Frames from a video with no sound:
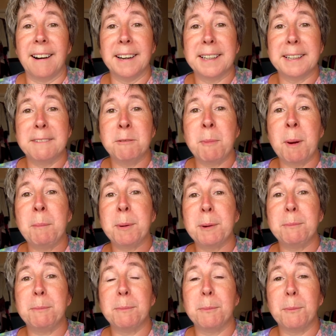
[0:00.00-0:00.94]
I can
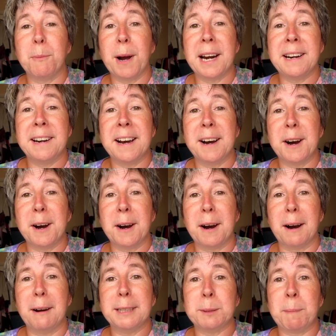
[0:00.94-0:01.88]
remember when I
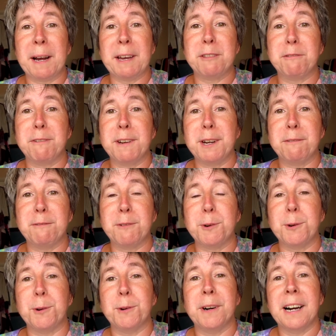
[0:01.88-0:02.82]
was about 3 or
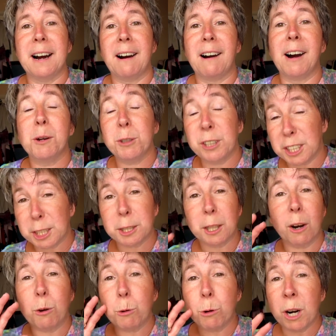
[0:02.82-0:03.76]
4,
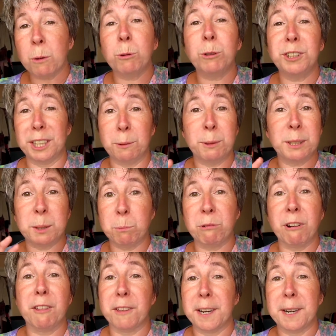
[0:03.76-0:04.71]
all I wanted was a
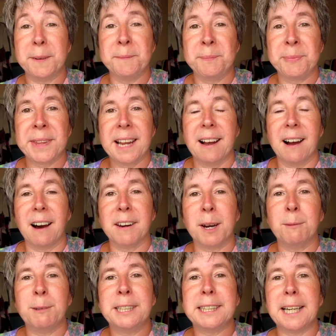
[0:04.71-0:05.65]
brother,
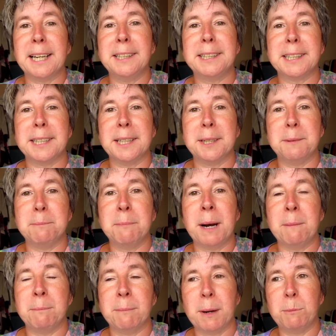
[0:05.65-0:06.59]
and I would say to
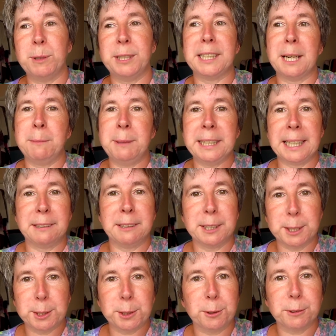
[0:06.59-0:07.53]
mum would take me down
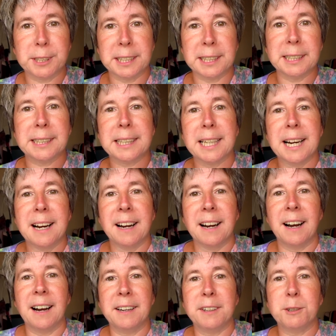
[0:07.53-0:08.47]
to the doctors,
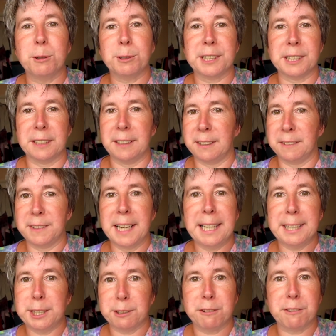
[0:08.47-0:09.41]
and of course at the
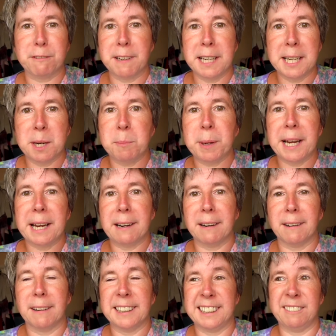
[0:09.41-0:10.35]
age of 3 and a
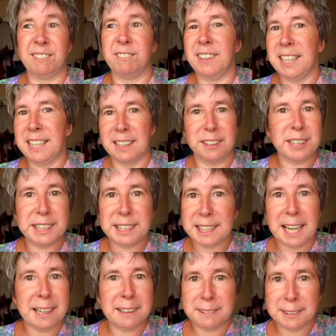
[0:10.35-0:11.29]
bit I didn't really
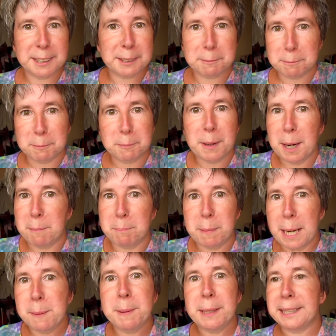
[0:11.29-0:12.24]
understand where
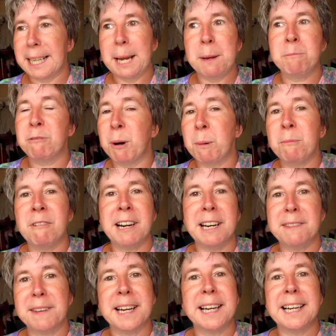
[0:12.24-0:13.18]
babies came from or
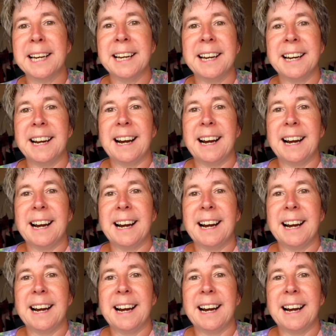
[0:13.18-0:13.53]
anything,